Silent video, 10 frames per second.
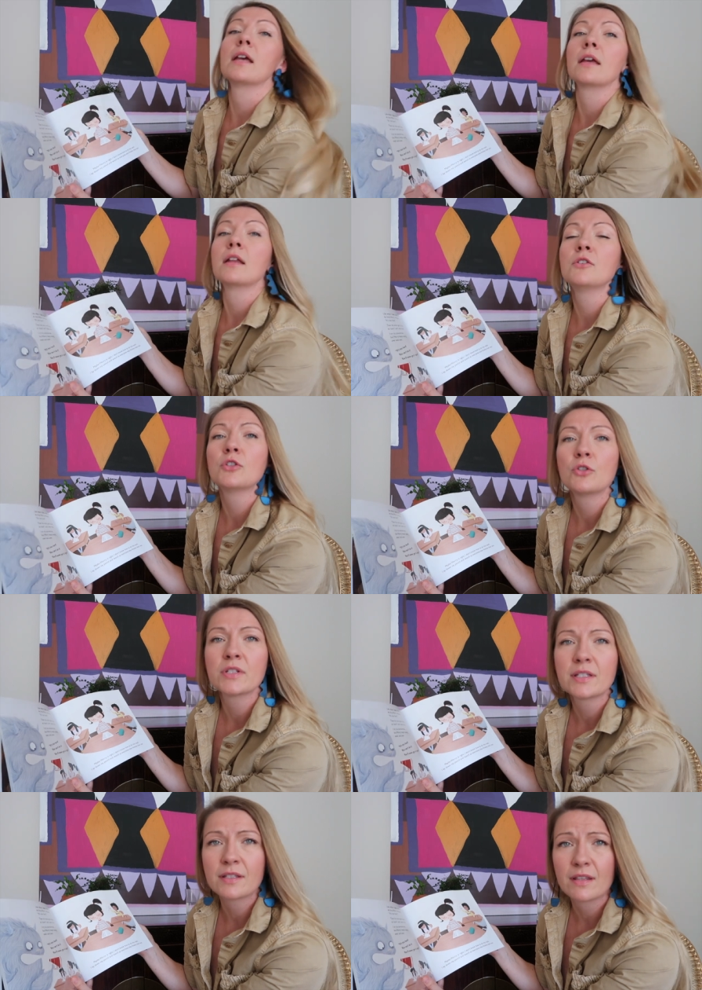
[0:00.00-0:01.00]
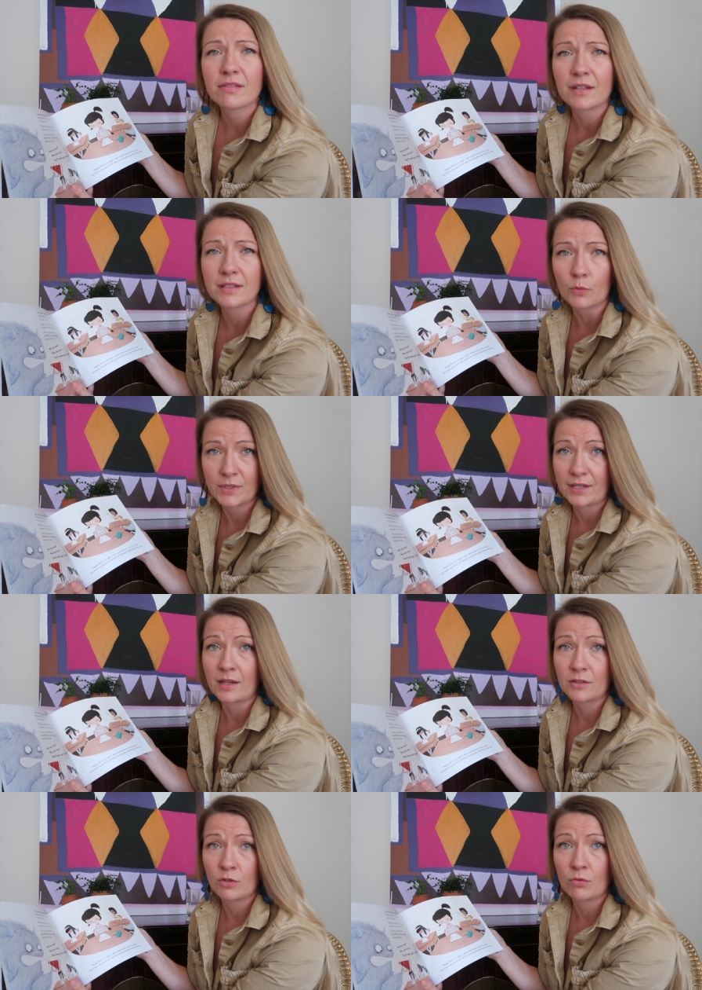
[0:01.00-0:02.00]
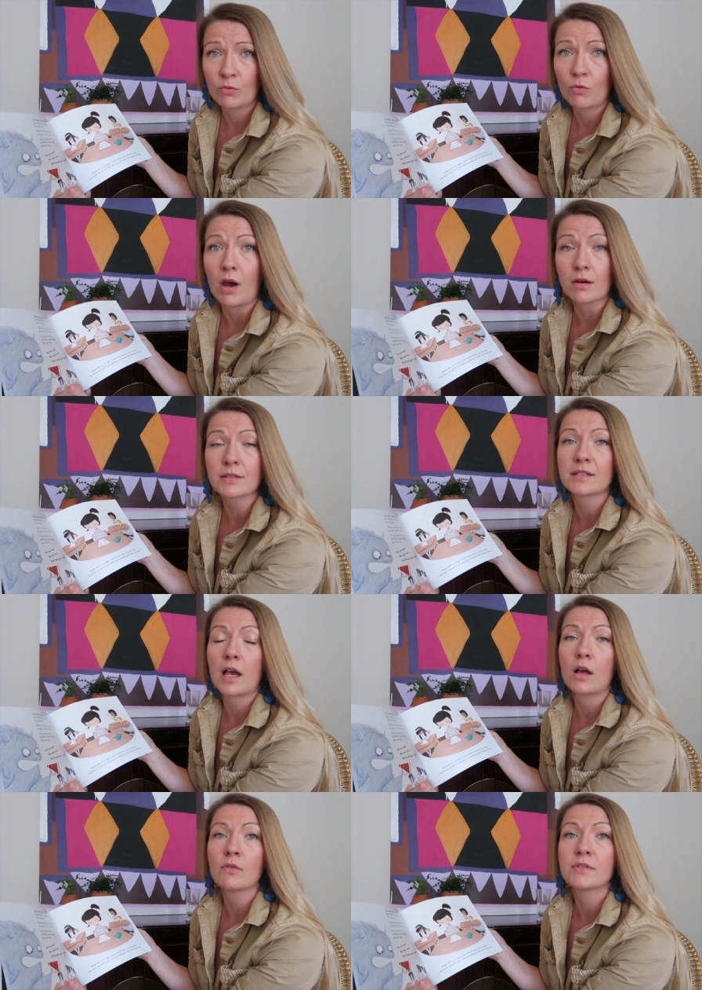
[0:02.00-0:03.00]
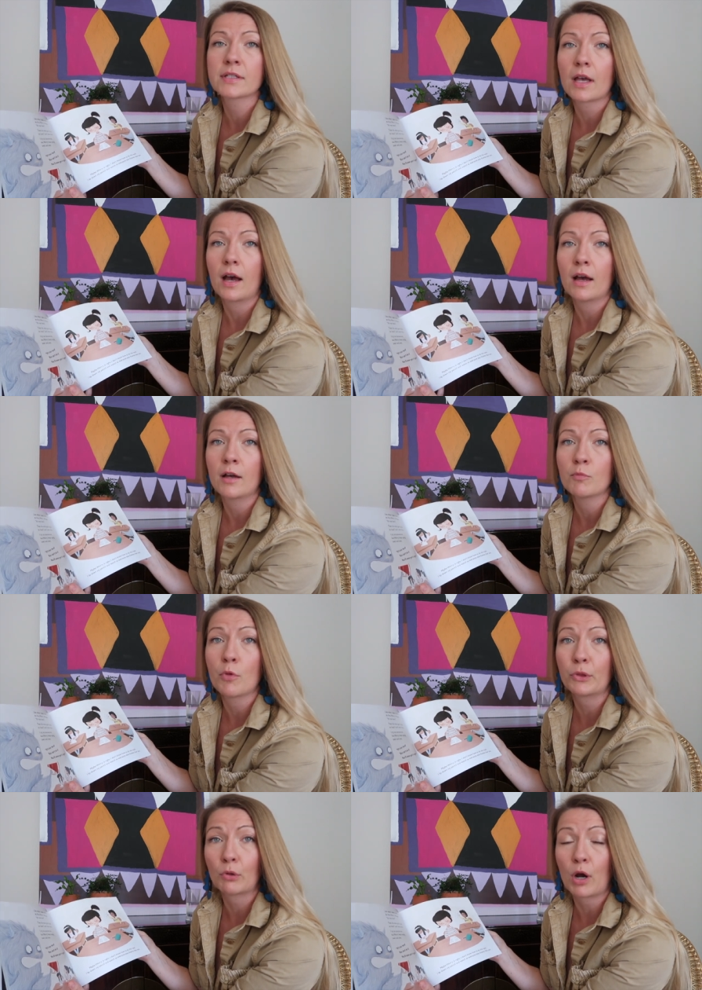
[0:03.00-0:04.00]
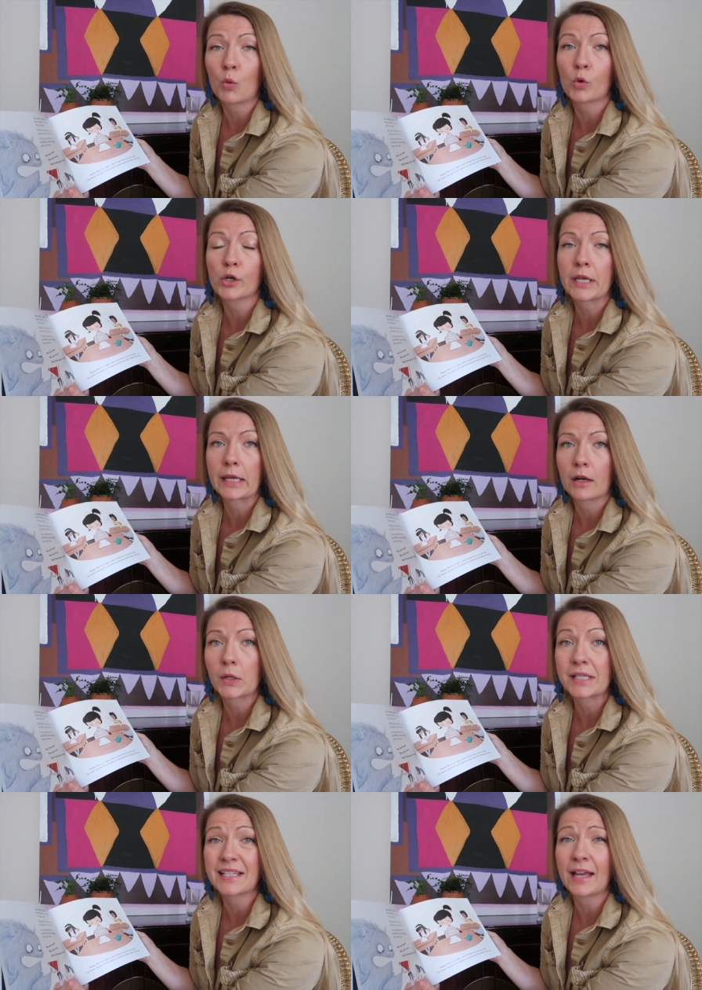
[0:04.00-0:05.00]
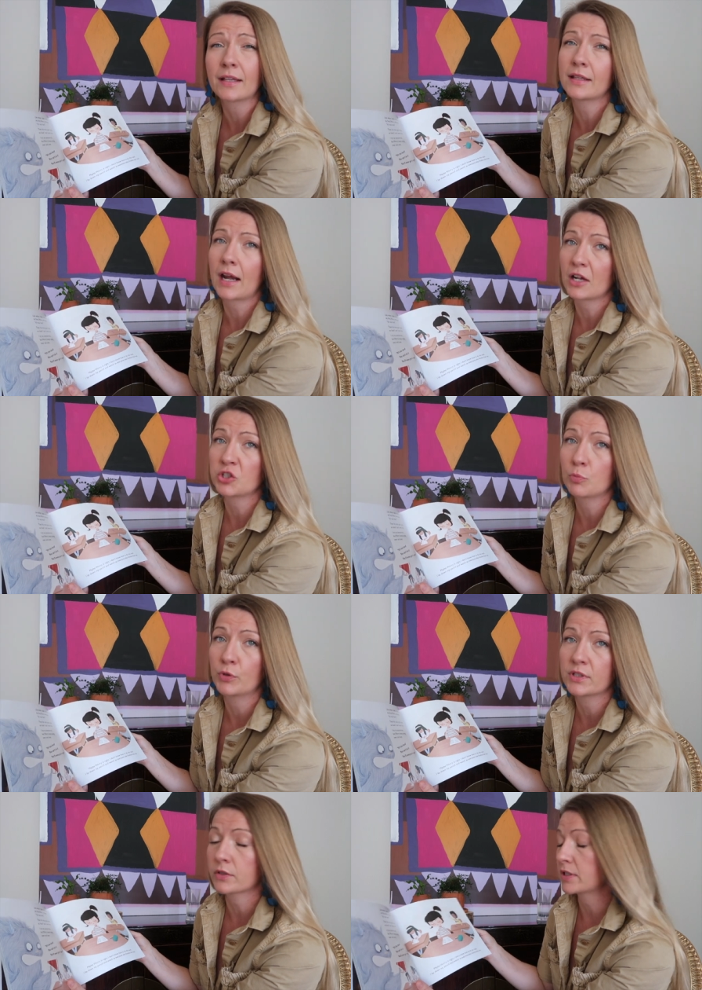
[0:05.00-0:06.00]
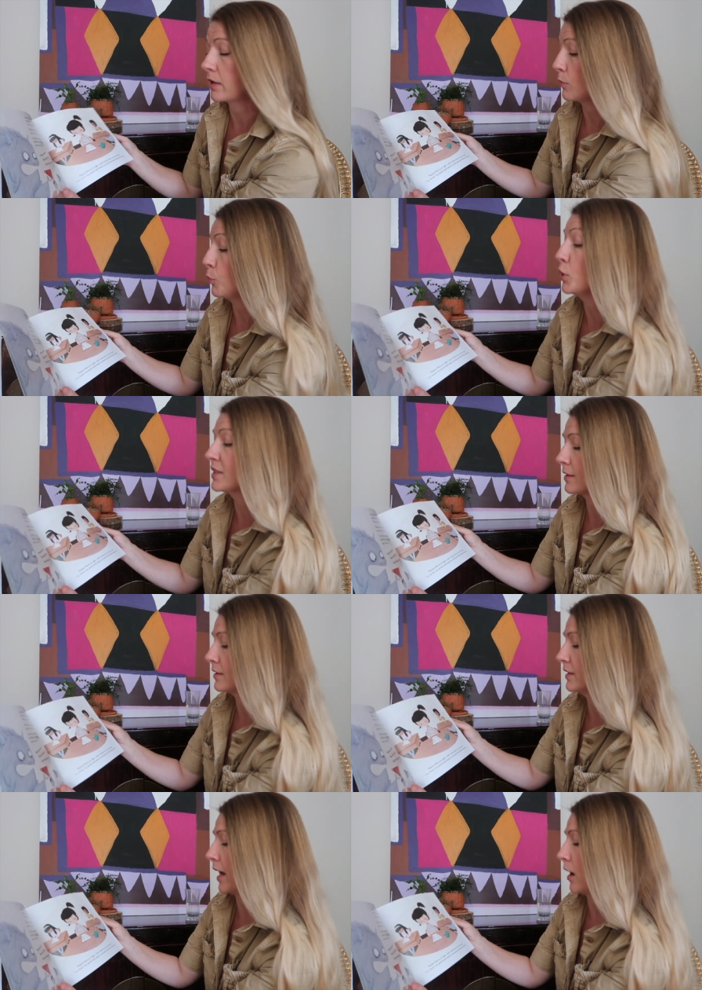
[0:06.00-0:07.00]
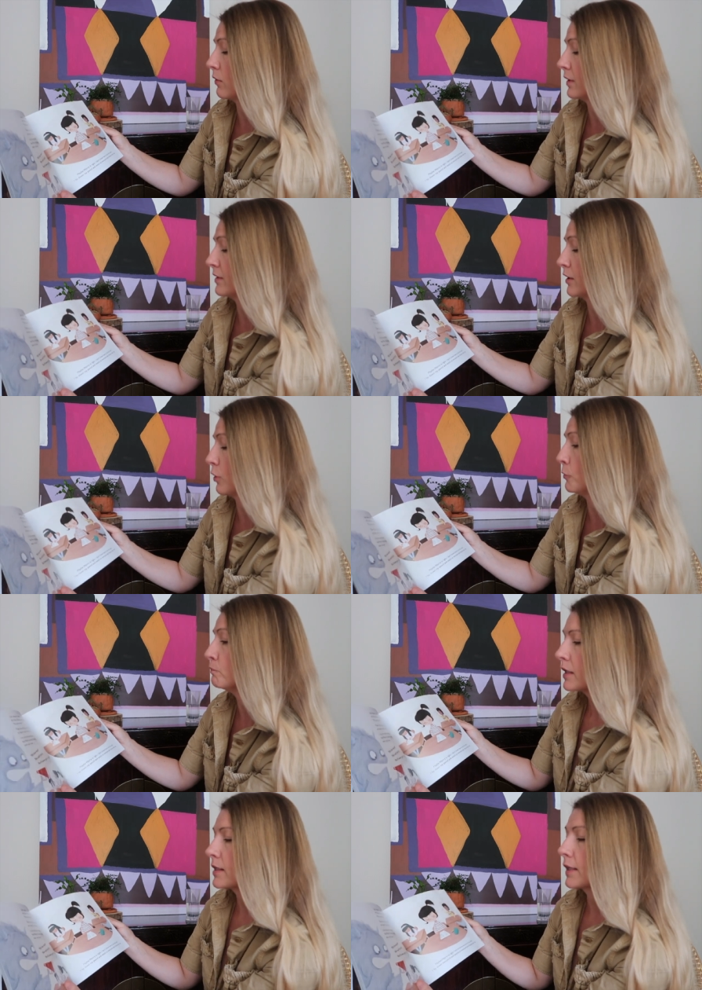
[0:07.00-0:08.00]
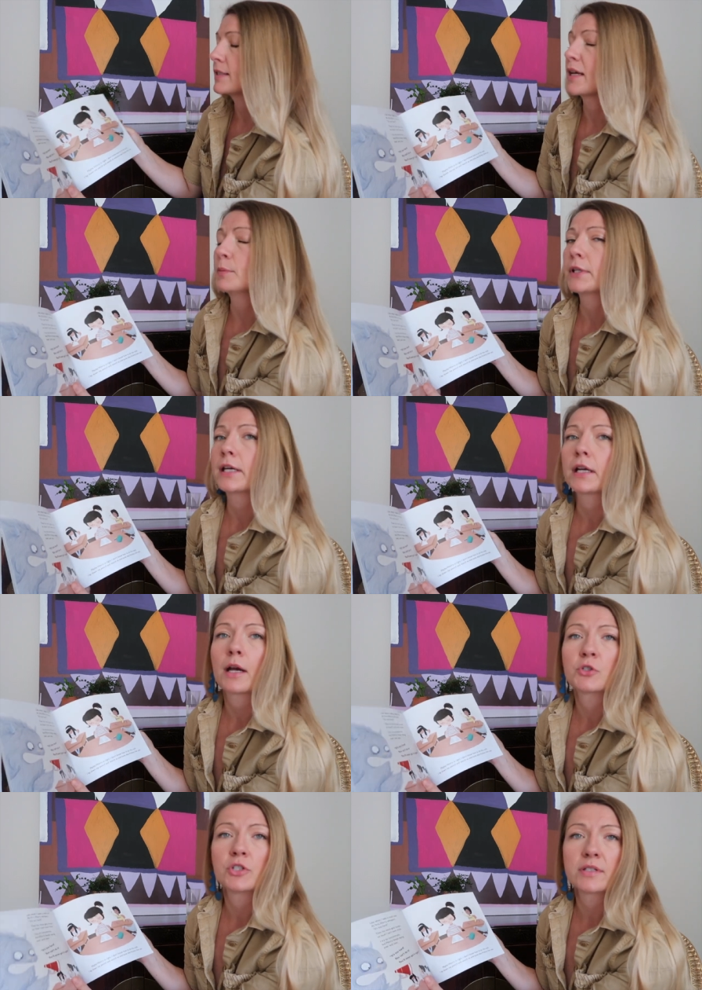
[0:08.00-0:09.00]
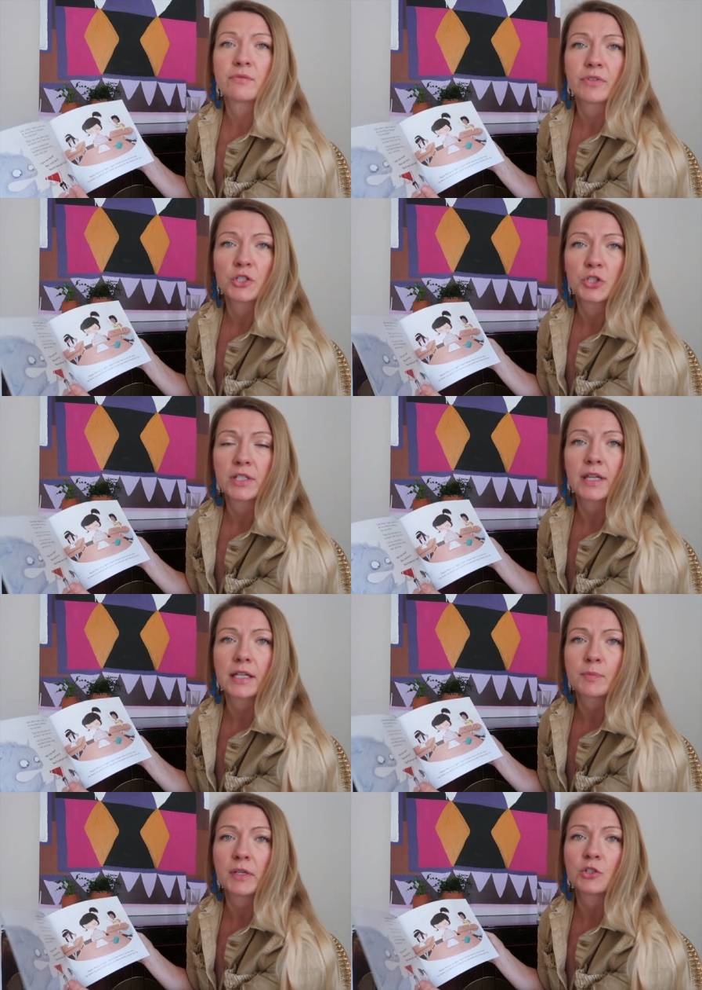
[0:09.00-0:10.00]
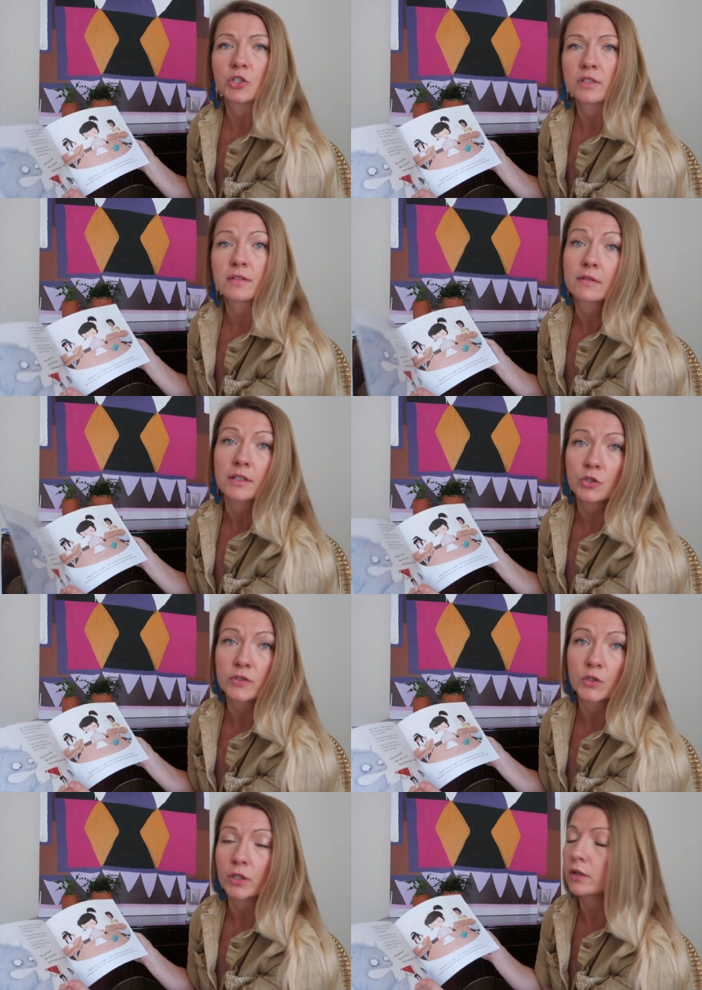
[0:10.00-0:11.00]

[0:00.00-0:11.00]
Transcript: it introduces the things that we say to ourselves through our worry and our anxiety that actually puts us down. And so there's an example here how she doesn't finish the test because she doesn't think she's good